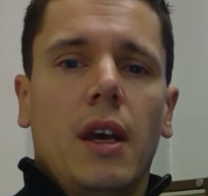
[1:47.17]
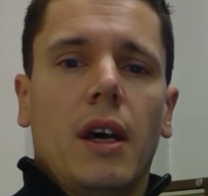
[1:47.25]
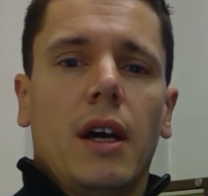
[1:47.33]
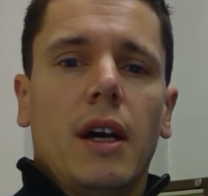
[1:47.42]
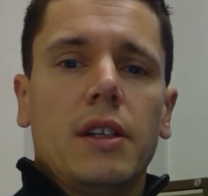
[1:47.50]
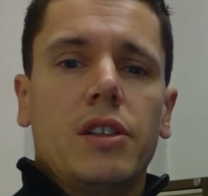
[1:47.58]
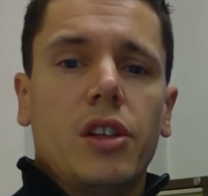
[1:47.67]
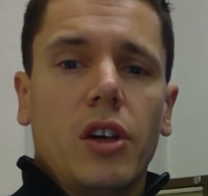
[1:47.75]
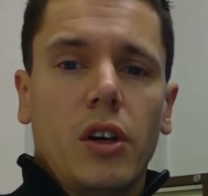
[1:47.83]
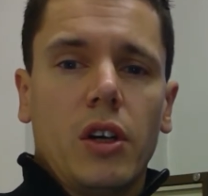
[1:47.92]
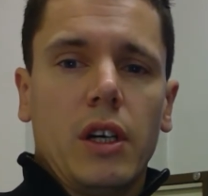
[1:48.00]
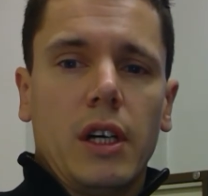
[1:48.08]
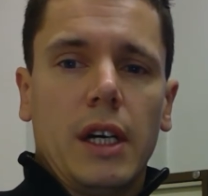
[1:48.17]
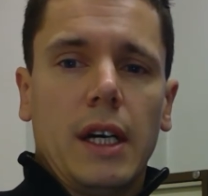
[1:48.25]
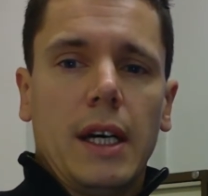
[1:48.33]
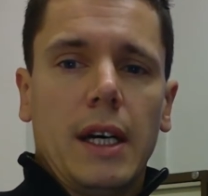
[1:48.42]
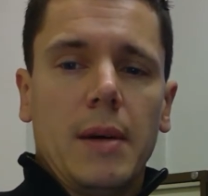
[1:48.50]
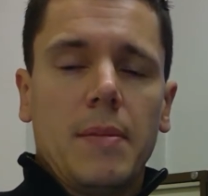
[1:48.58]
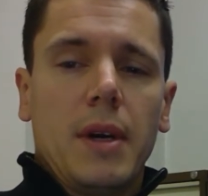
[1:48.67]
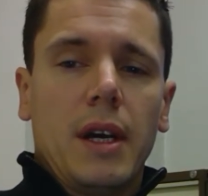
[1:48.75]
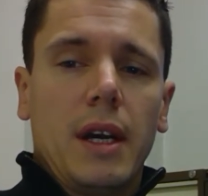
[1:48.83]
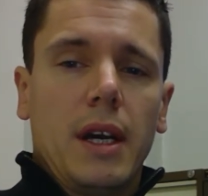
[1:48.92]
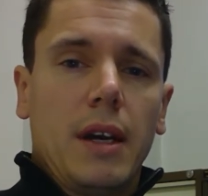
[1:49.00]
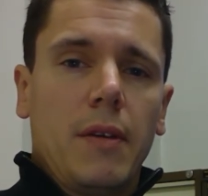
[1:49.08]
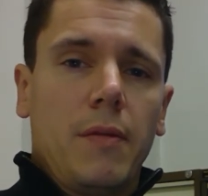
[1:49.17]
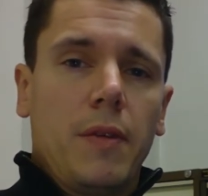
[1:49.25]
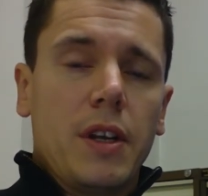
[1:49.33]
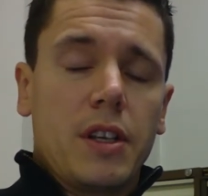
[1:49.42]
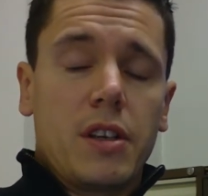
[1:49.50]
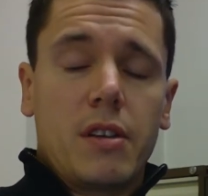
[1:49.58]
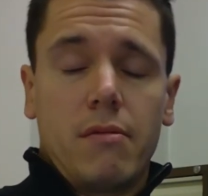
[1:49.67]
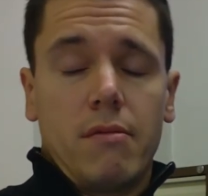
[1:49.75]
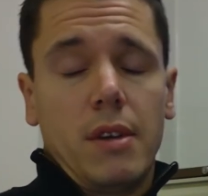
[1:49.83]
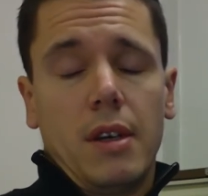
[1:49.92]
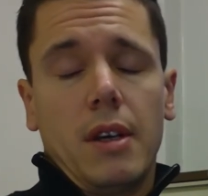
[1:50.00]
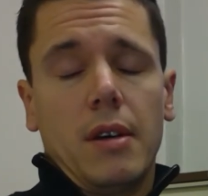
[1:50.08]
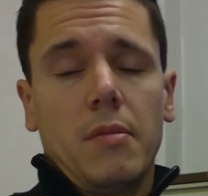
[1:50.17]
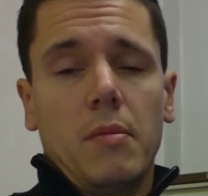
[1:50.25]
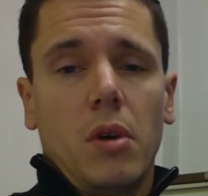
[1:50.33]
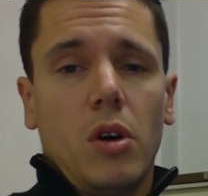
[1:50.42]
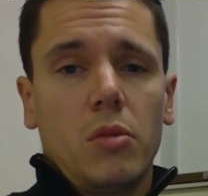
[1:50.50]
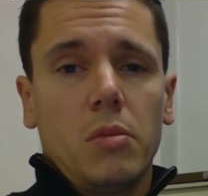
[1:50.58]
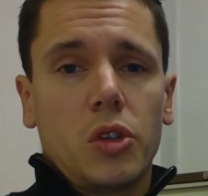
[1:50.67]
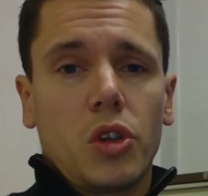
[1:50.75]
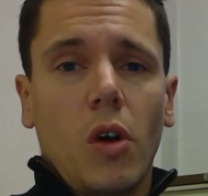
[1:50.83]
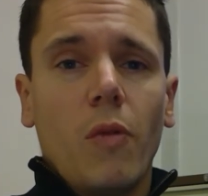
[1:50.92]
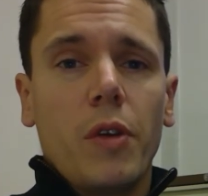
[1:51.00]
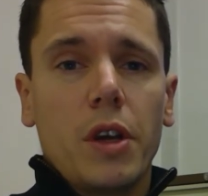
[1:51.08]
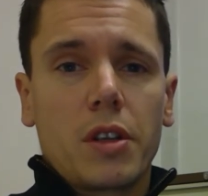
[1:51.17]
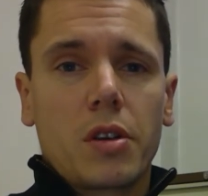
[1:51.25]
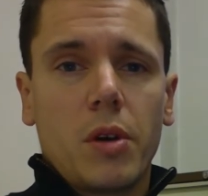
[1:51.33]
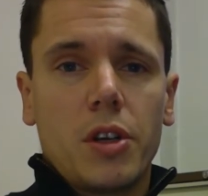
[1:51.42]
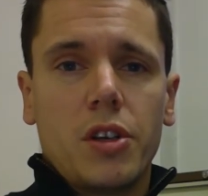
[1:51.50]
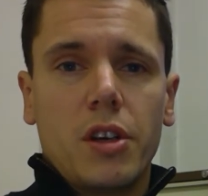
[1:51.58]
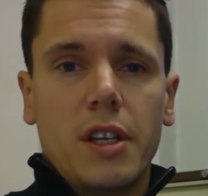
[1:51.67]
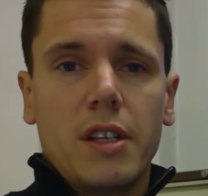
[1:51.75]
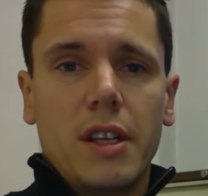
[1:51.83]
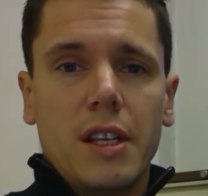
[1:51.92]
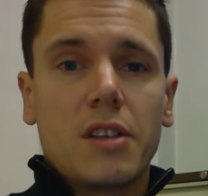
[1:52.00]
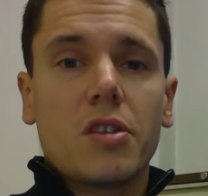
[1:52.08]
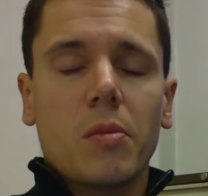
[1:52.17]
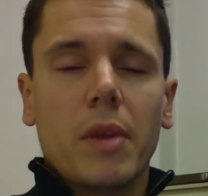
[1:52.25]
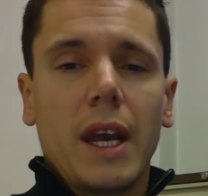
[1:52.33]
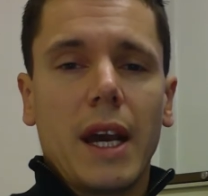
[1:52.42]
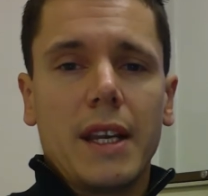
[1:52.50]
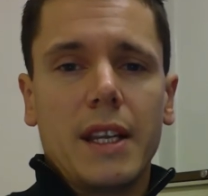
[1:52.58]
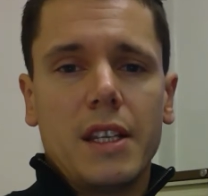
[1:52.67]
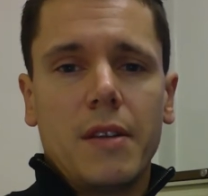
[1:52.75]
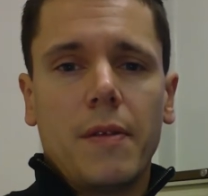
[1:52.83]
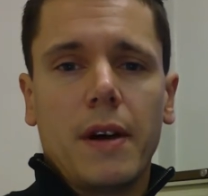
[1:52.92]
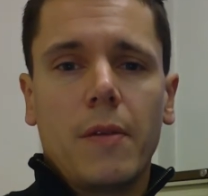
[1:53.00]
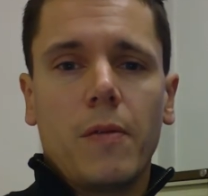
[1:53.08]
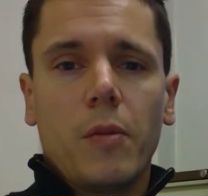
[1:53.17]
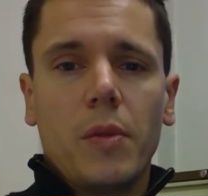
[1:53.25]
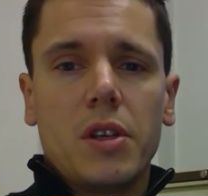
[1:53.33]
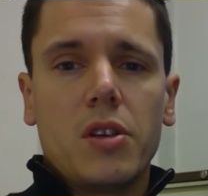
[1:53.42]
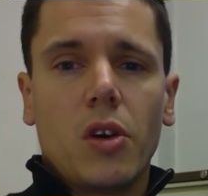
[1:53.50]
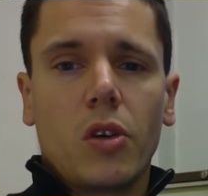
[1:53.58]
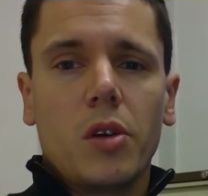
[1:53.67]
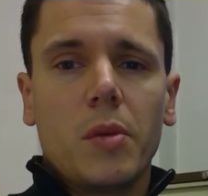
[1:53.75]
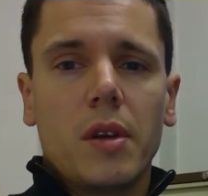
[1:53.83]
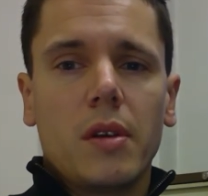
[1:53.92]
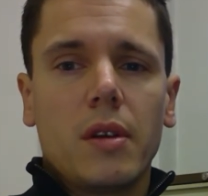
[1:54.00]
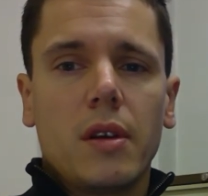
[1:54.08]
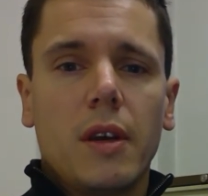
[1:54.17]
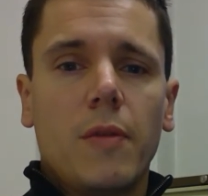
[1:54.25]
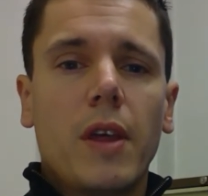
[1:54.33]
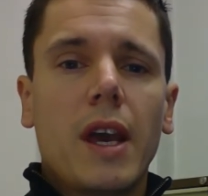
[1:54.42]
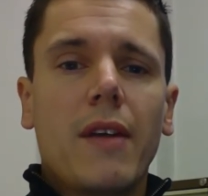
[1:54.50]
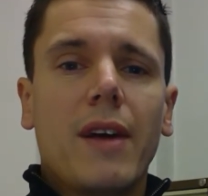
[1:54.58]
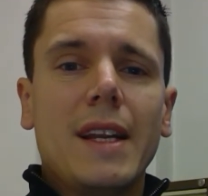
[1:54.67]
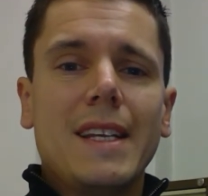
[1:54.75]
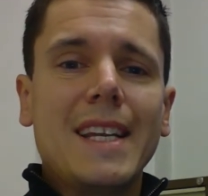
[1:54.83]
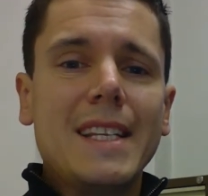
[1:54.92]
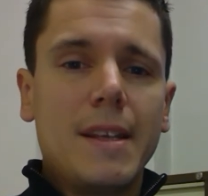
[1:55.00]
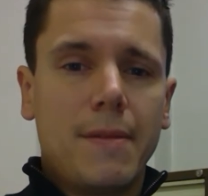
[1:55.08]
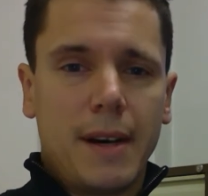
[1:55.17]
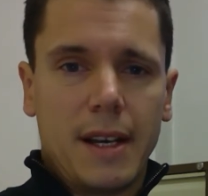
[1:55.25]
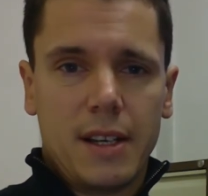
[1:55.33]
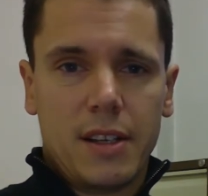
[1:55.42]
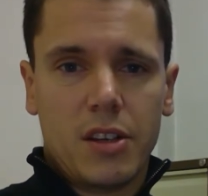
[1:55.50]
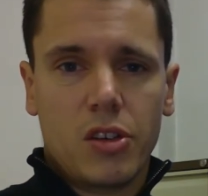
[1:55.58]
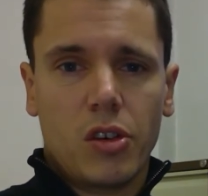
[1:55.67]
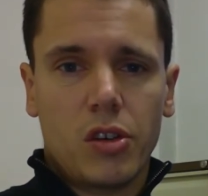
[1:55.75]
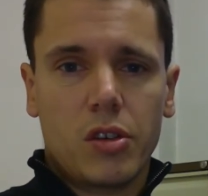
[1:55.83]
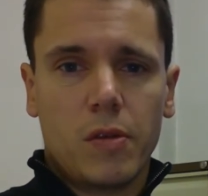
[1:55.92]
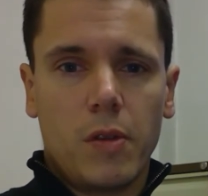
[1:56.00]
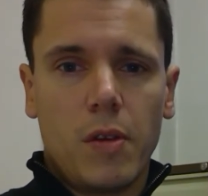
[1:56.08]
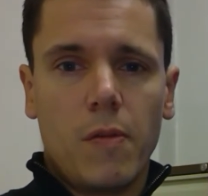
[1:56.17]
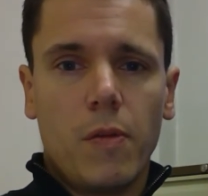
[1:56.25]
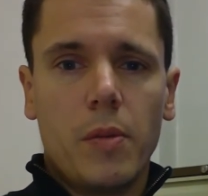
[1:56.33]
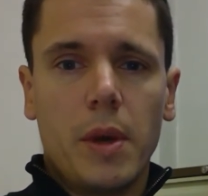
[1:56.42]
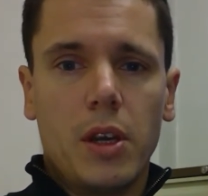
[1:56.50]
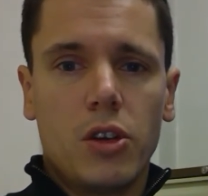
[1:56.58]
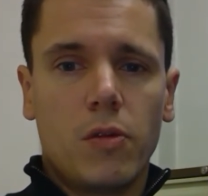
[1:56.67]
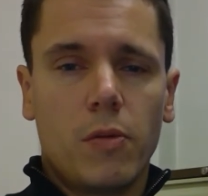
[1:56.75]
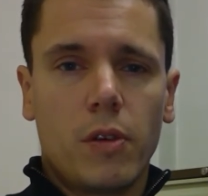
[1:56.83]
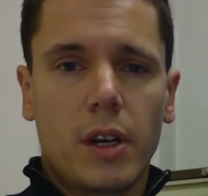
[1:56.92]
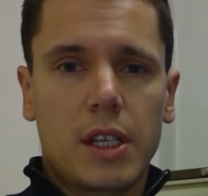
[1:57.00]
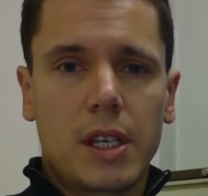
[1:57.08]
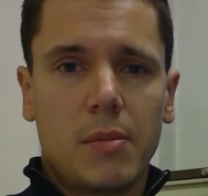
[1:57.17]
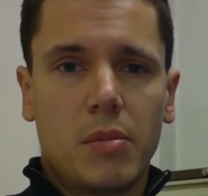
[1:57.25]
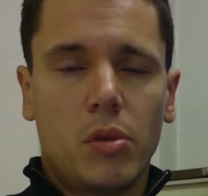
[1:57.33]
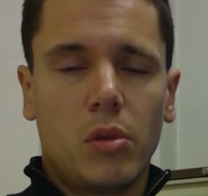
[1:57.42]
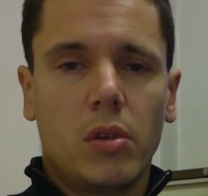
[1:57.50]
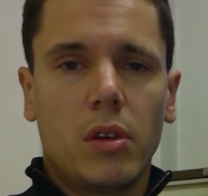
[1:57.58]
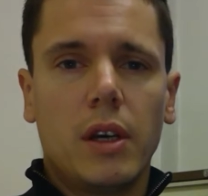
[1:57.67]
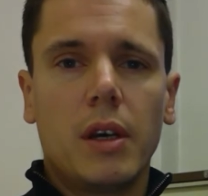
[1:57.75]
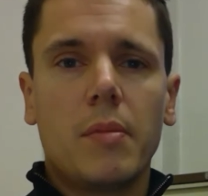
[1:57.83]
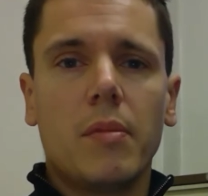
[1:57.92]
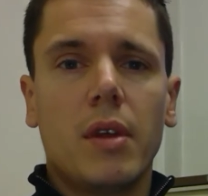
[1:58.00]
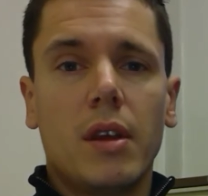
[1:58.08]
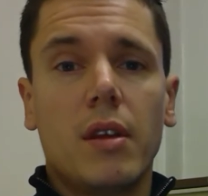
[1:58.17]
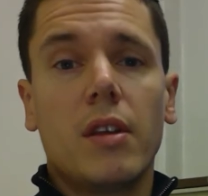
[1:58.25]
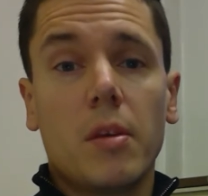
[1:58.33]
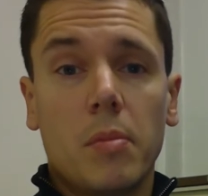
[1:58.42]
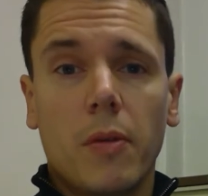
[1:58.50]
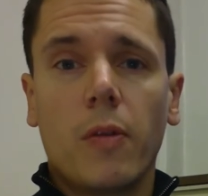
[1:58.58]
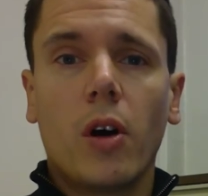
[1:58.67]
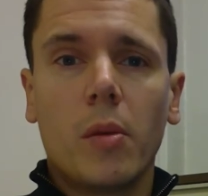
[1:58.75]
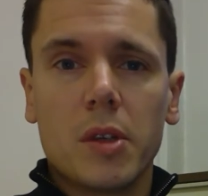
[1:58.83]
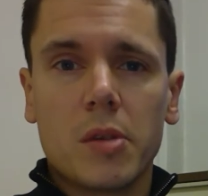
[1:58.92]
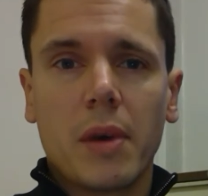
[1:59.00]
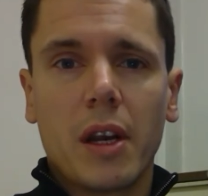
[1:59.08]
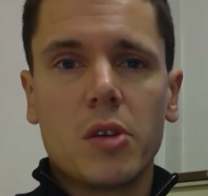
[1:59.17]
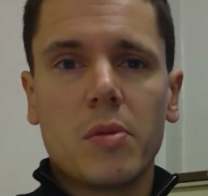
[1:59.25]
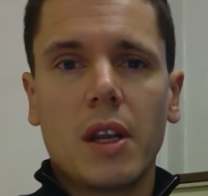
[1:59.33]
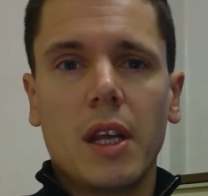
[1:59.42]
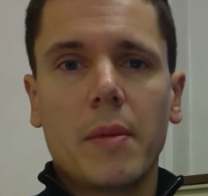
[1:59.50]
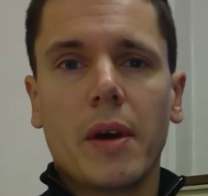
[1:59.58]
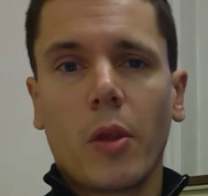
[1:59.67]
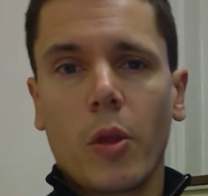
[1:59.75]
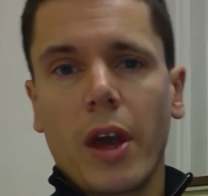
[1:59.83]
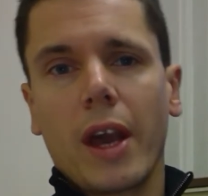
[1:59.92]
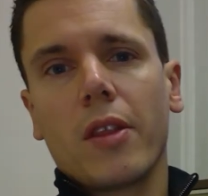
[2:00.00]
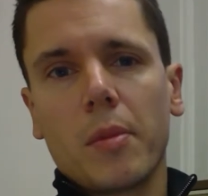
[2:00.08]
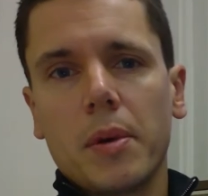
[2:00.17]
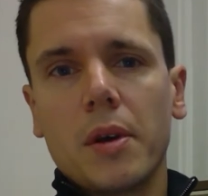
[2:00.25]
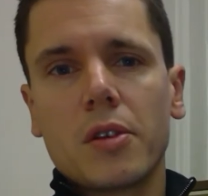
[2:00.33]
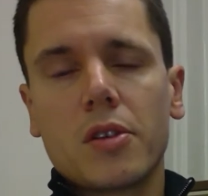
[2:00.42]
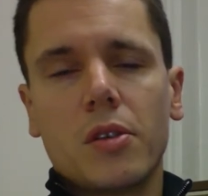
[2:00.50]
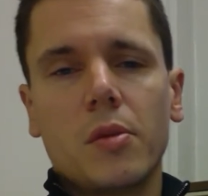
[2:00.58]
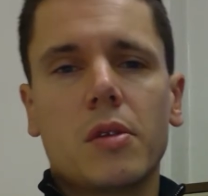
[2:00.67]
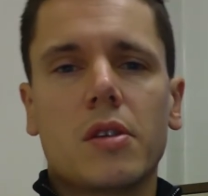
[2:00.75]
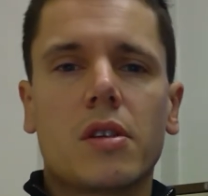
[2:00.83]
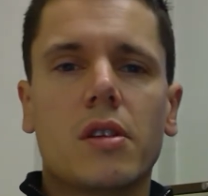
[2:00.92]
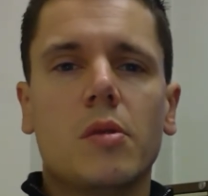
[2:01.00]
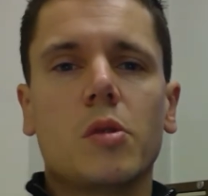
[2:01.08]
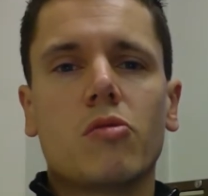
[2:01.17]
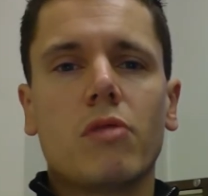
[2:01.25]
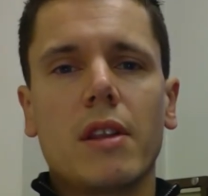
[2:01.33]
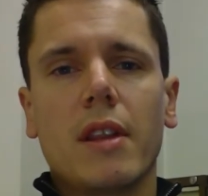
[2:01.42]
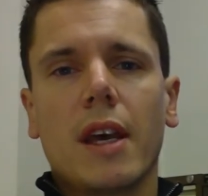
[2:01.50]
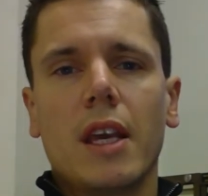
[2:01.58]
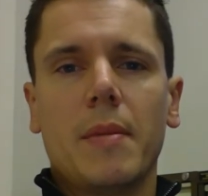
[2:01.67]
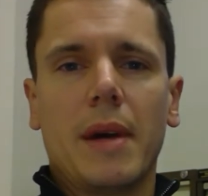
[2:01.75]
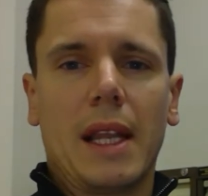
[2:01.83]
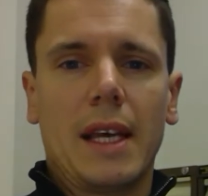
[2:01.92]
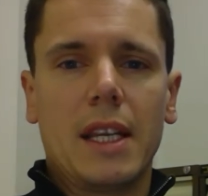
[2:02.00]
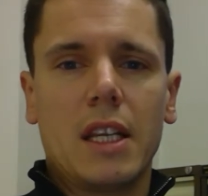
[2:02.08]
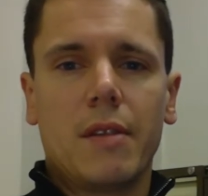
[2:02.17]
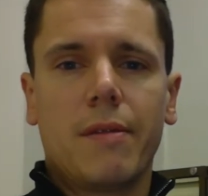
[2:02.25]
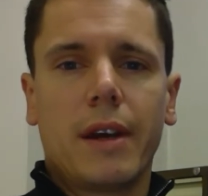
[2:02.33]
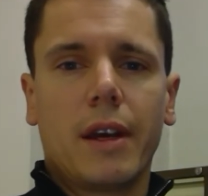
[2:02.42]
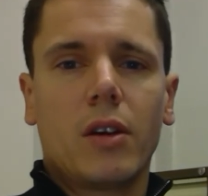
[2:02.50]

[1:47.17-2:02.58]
First, most obvious question is somebody identified from this document? If they are identified as the source of the information, for example, in the performance management email, they are the person who has written that email identifying